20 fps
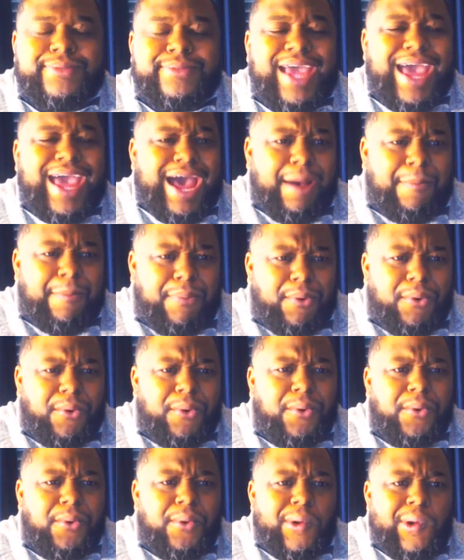
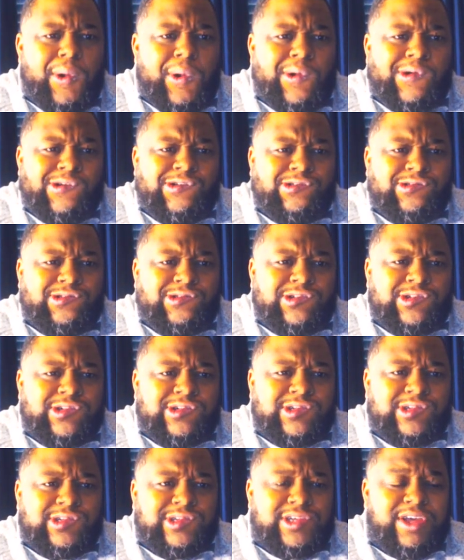Apple,
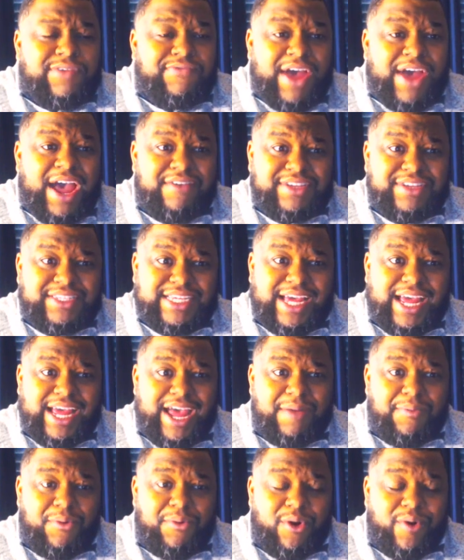if I haven't said
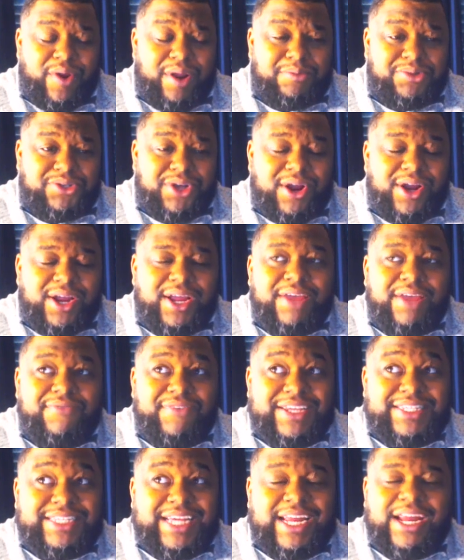Apple already, I'm sorry if I
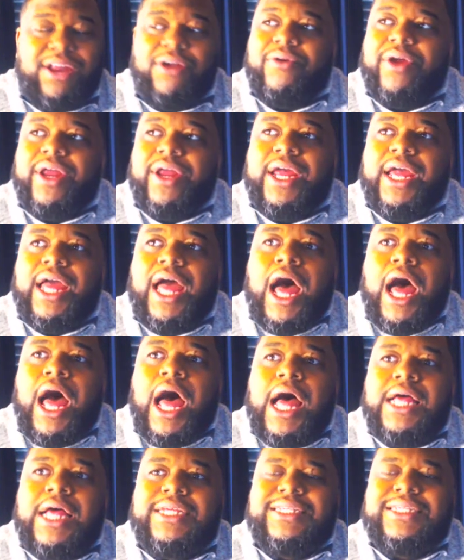said it already.
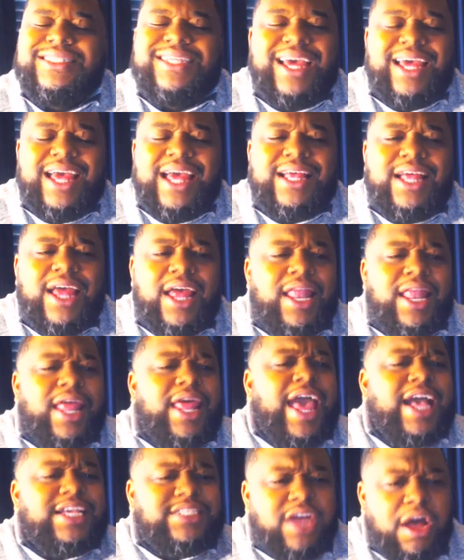
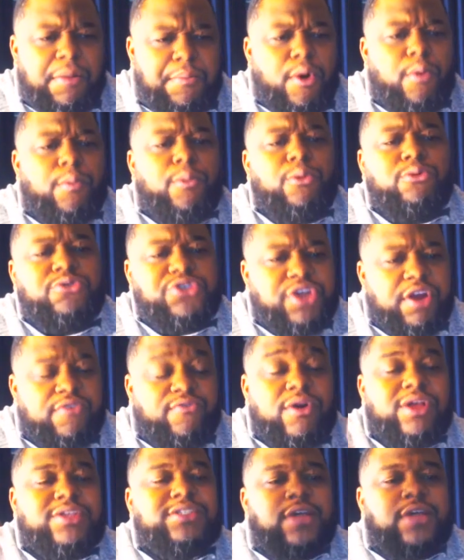ExxonMobil,
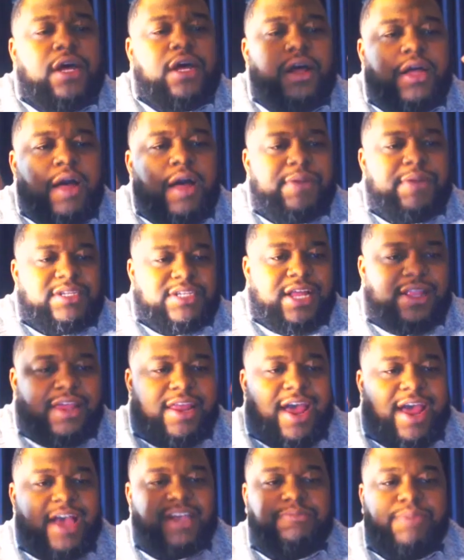Chevron, companies like that
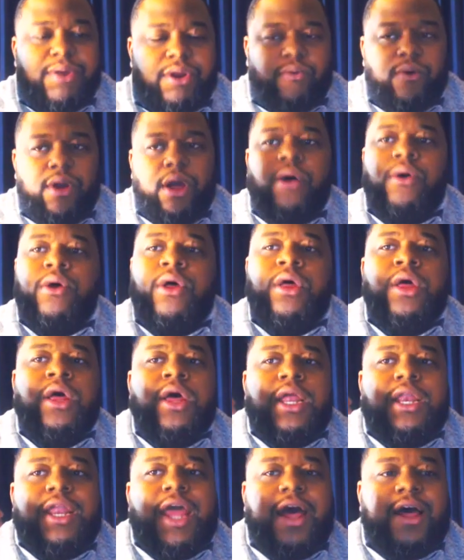has been around,
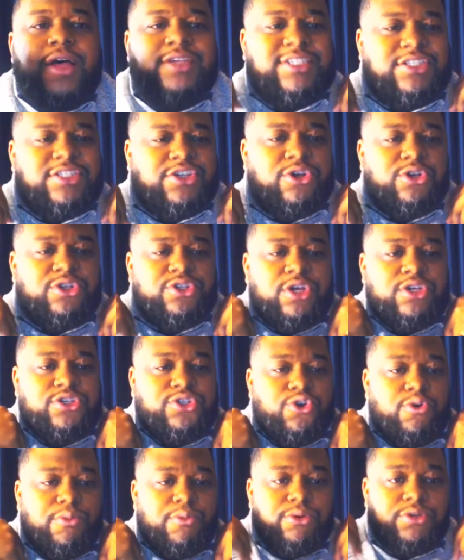that us as
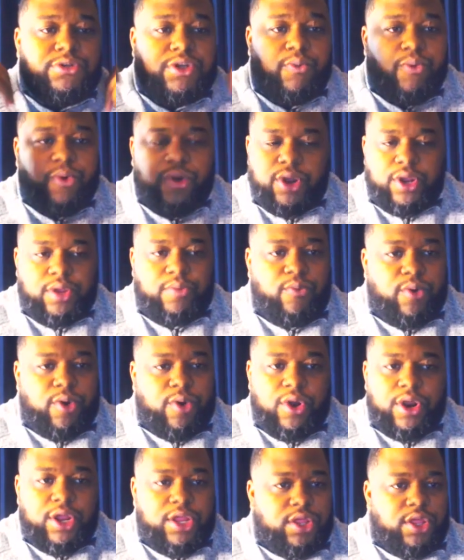consumers that we're
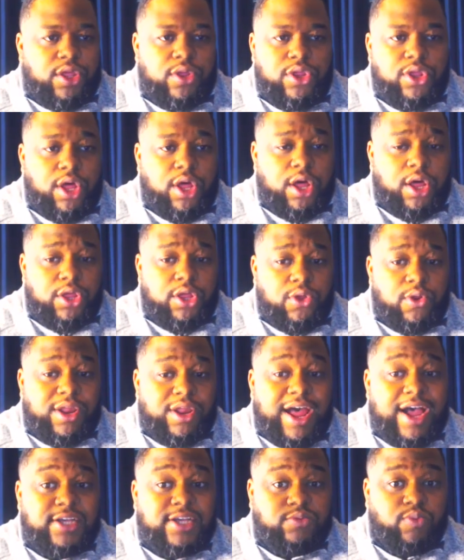going to
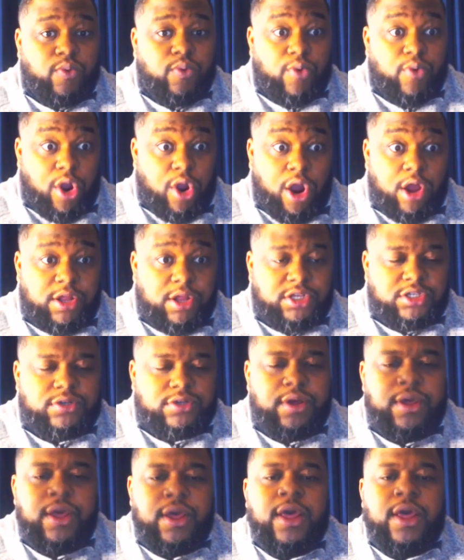utilize regardless.